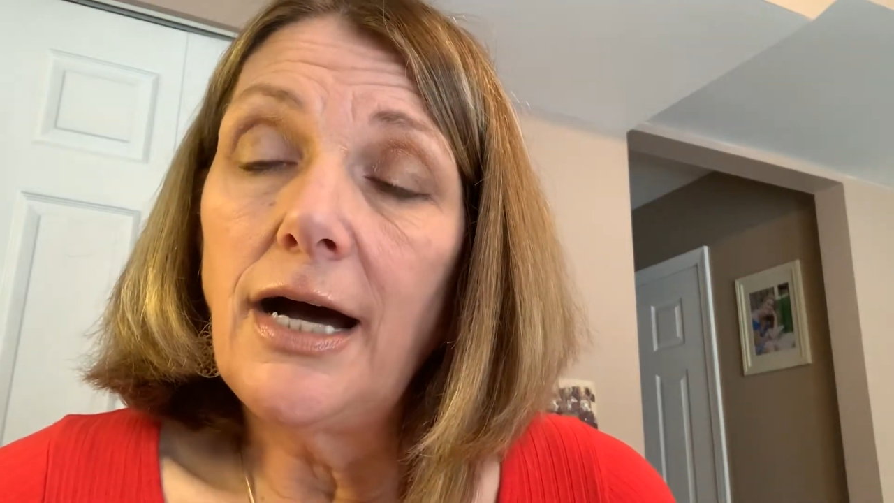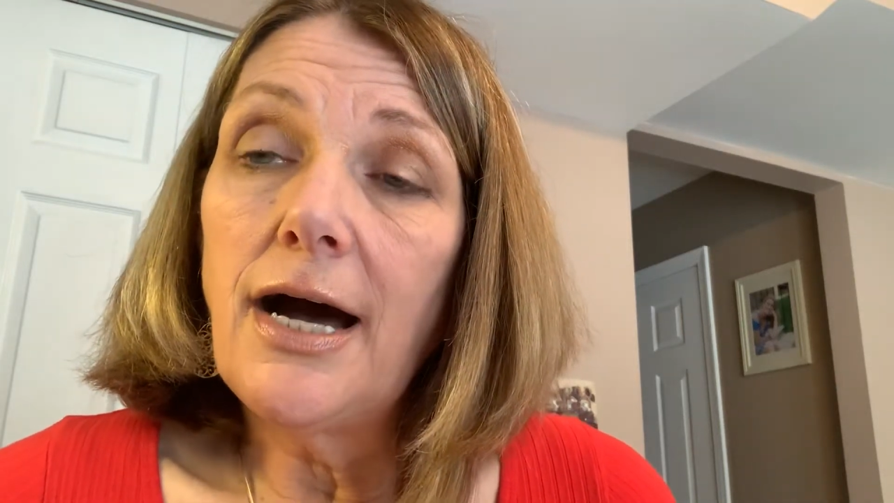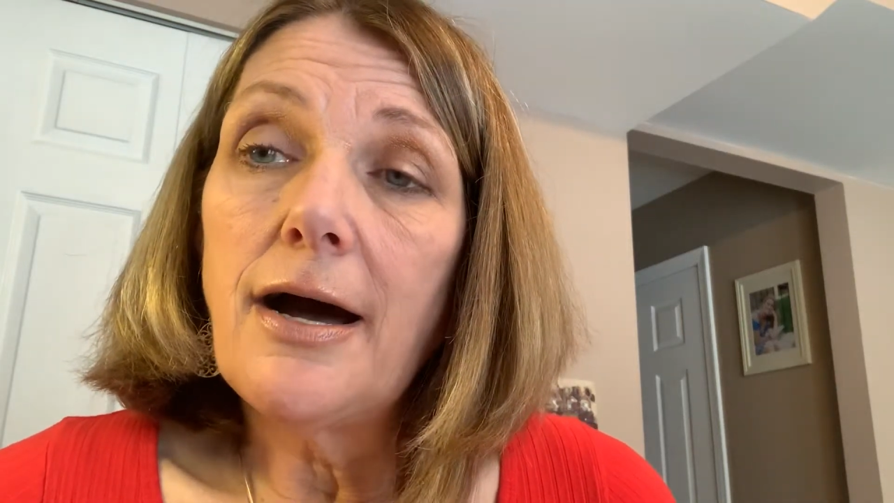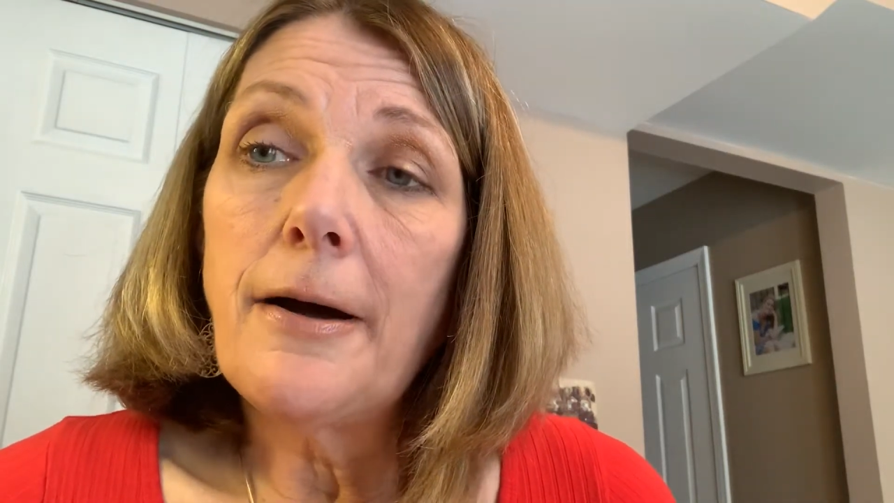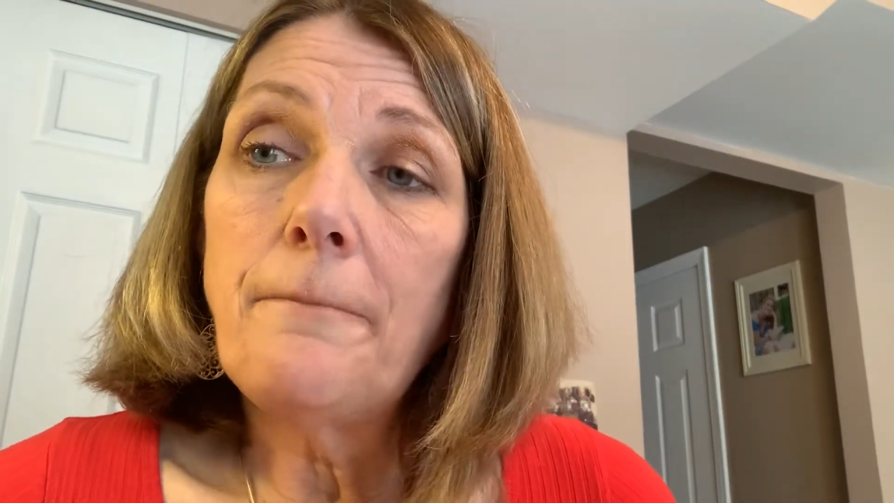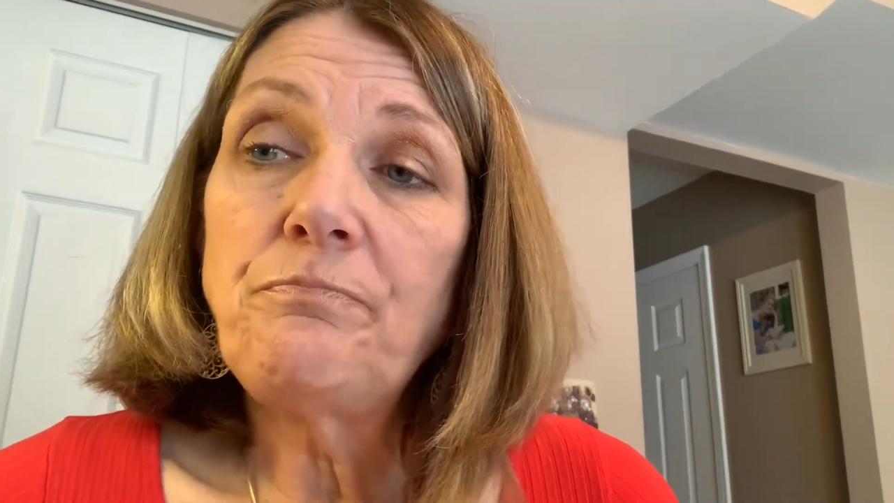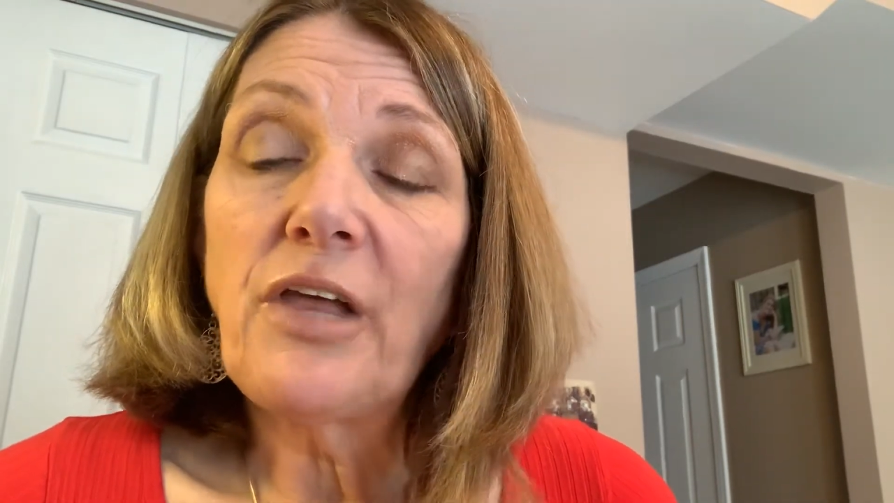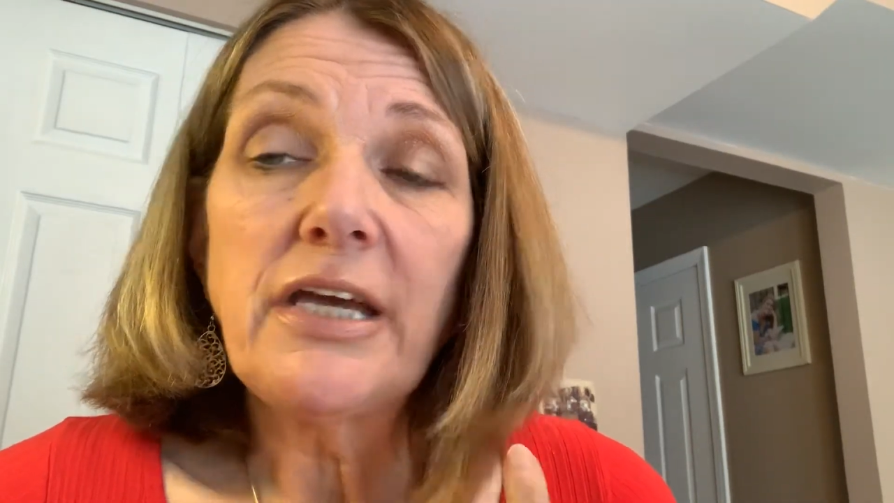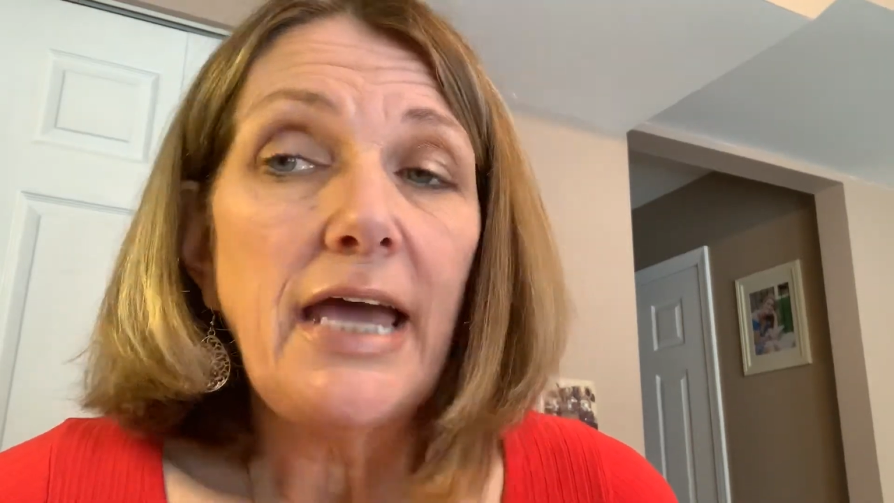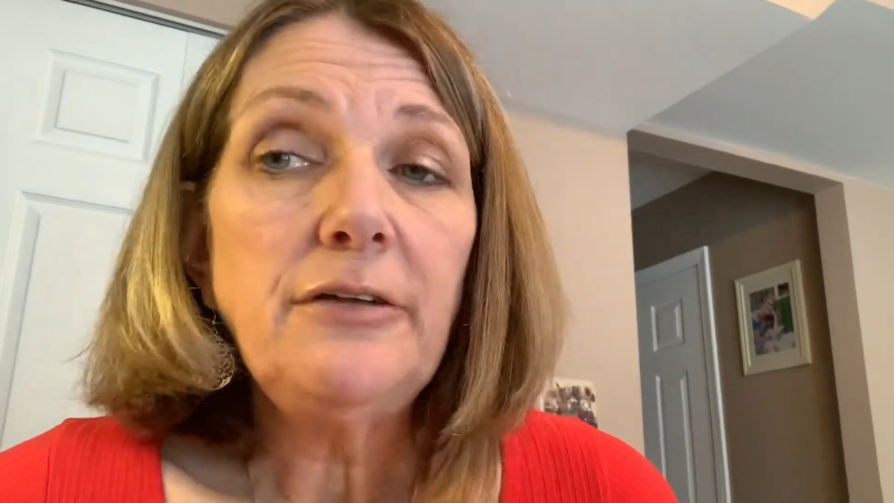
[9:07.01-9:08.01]

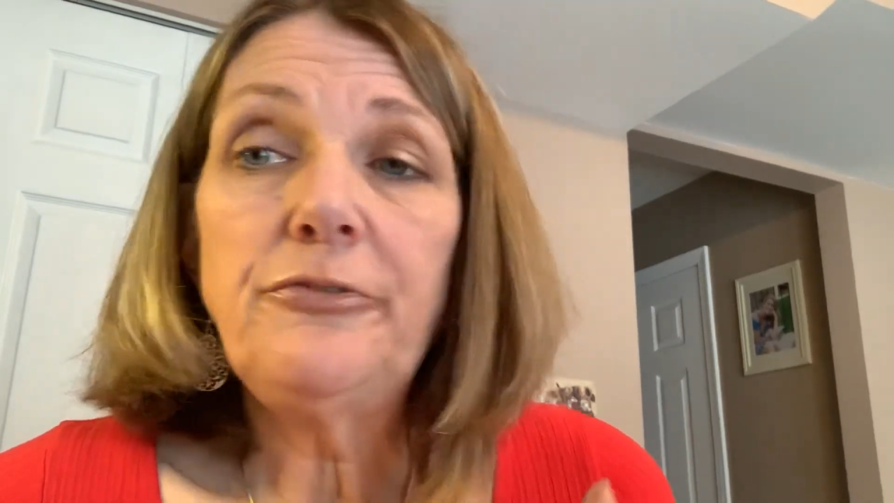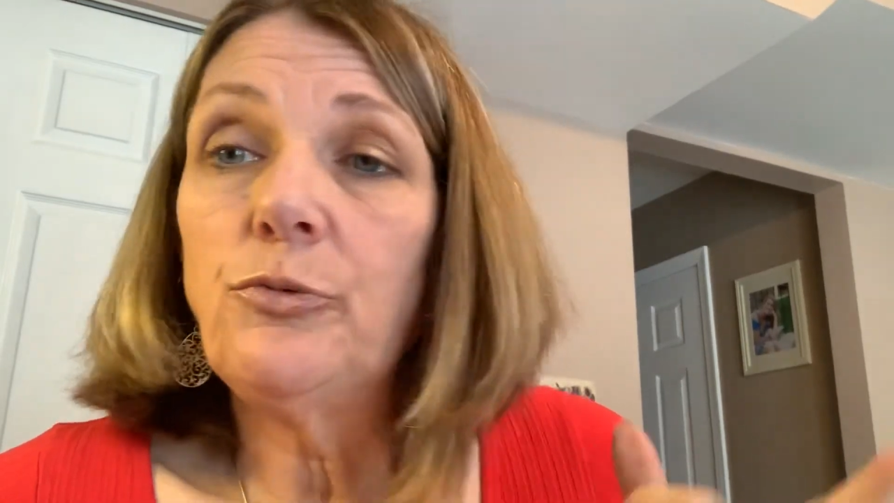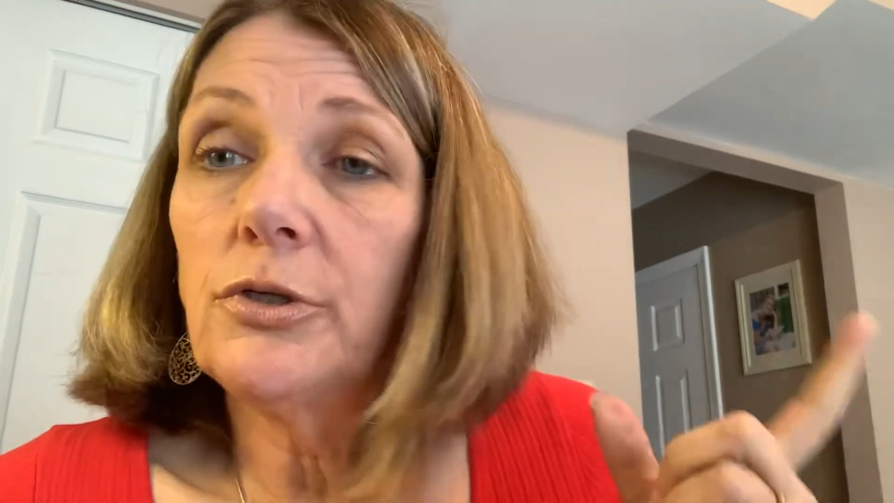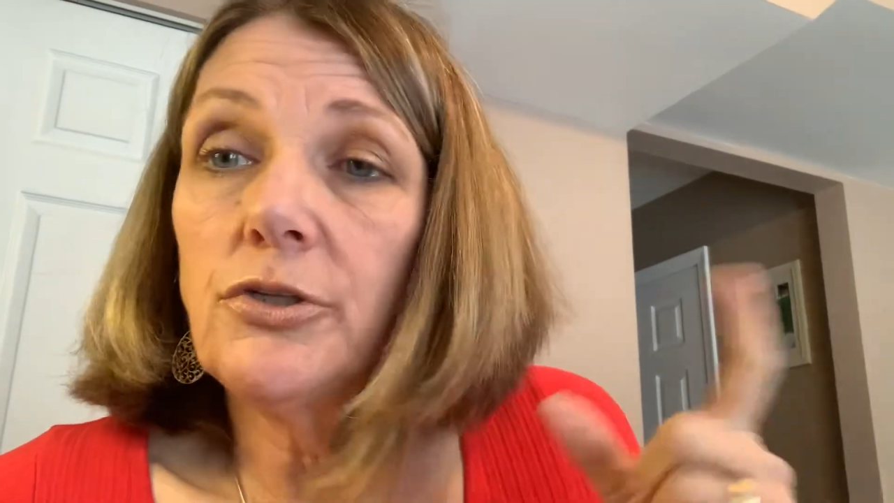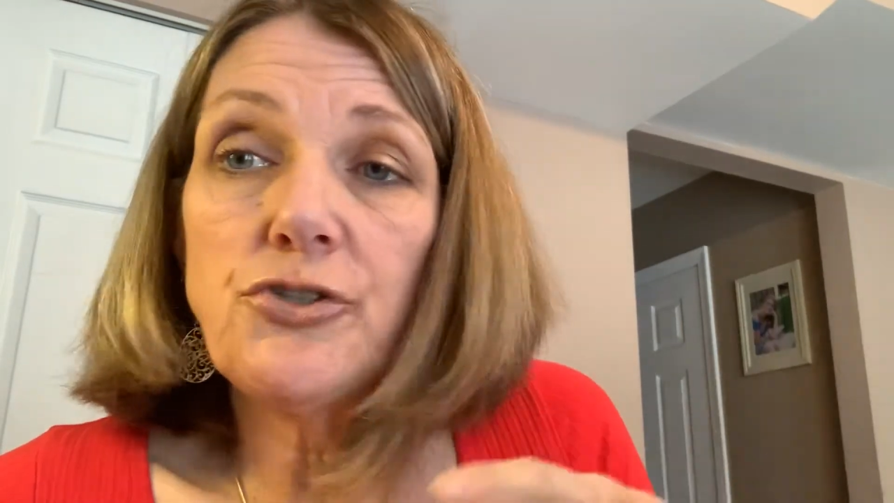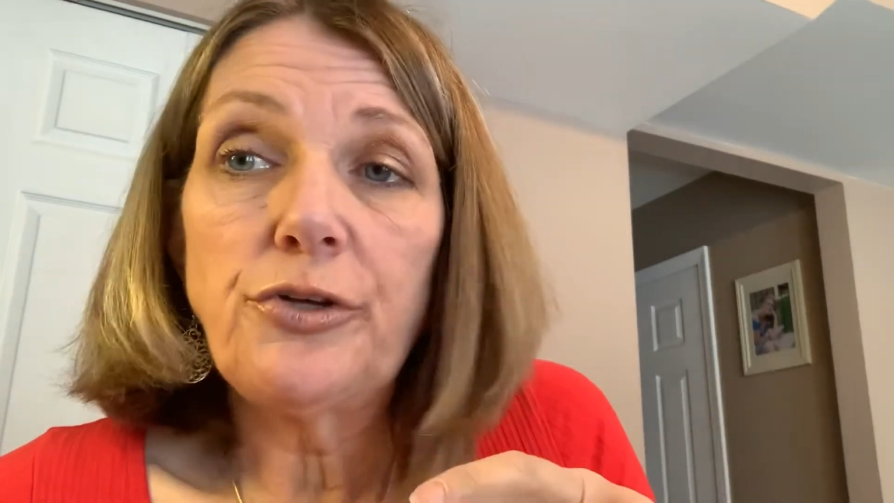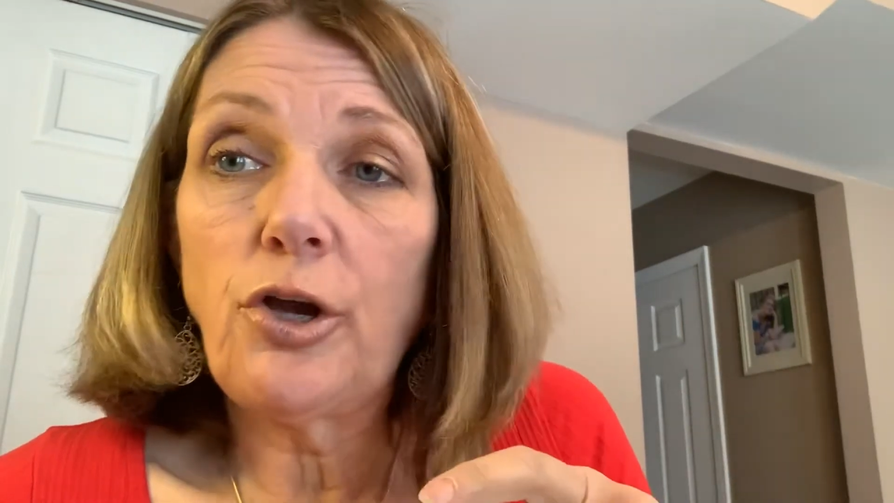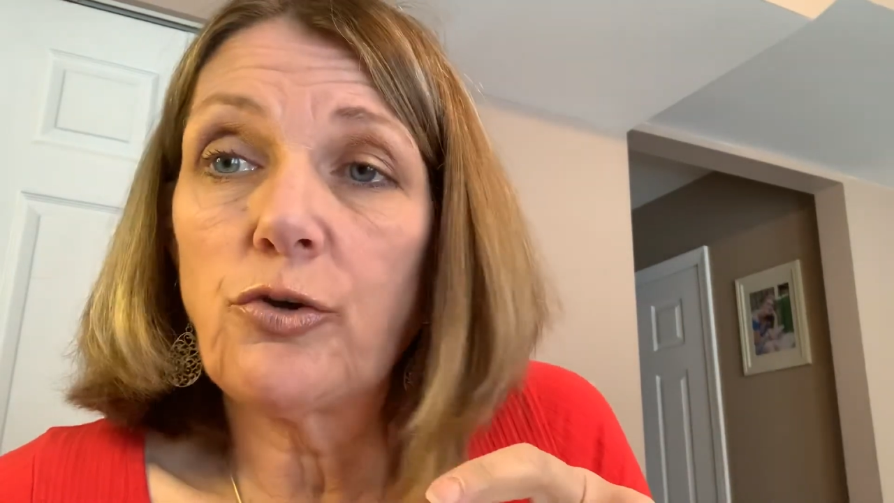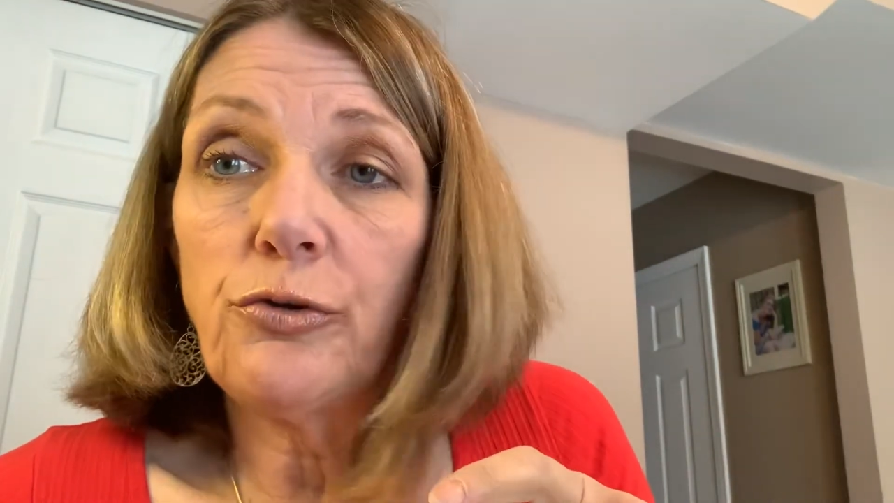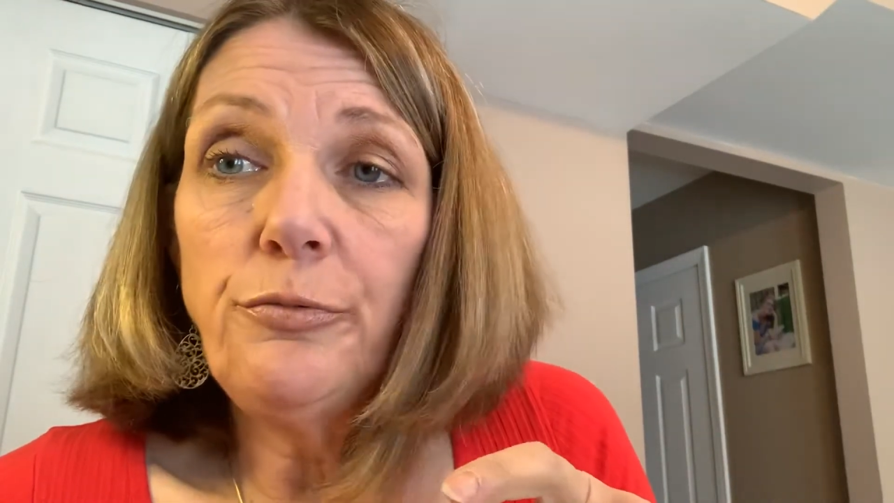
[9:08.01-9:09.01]
Again, if you want to join
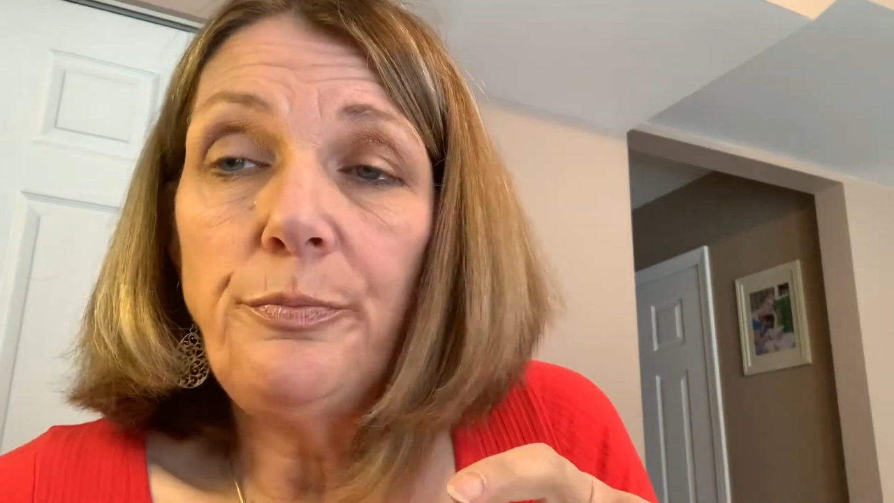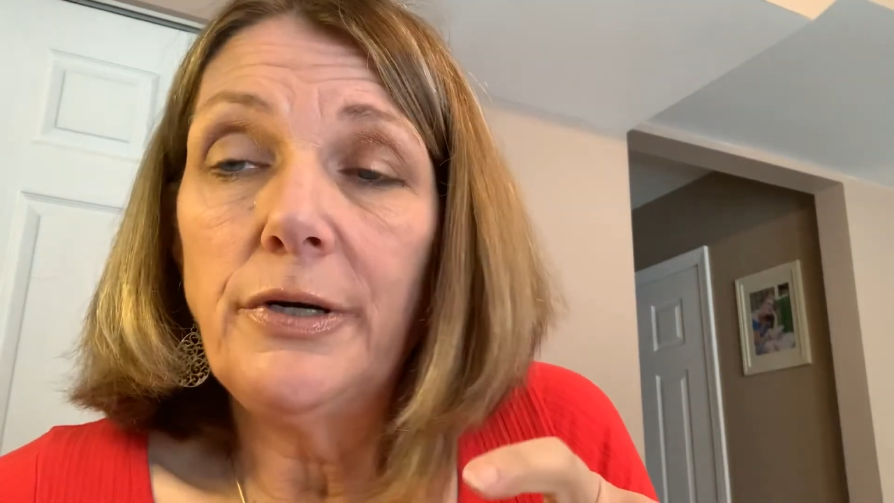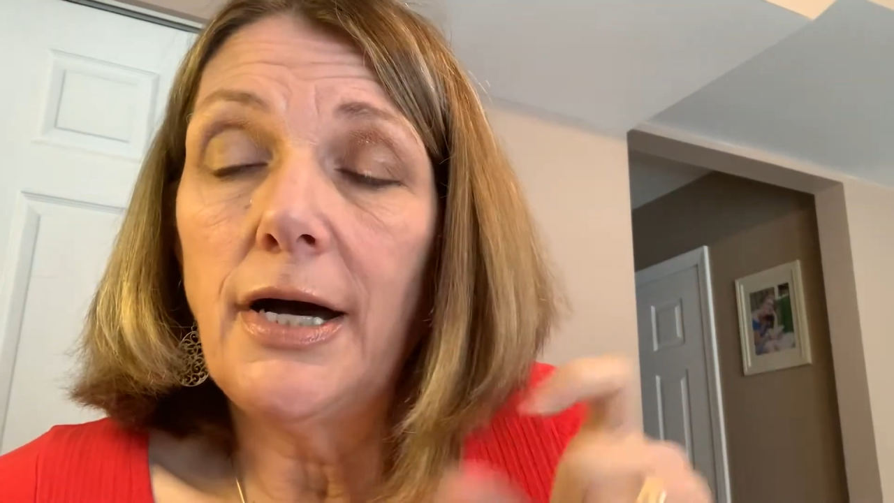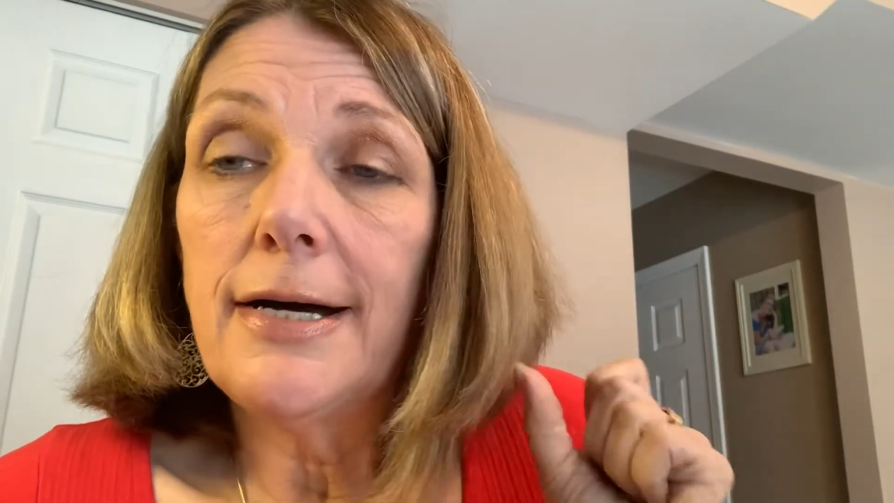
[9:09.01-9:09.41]
our group,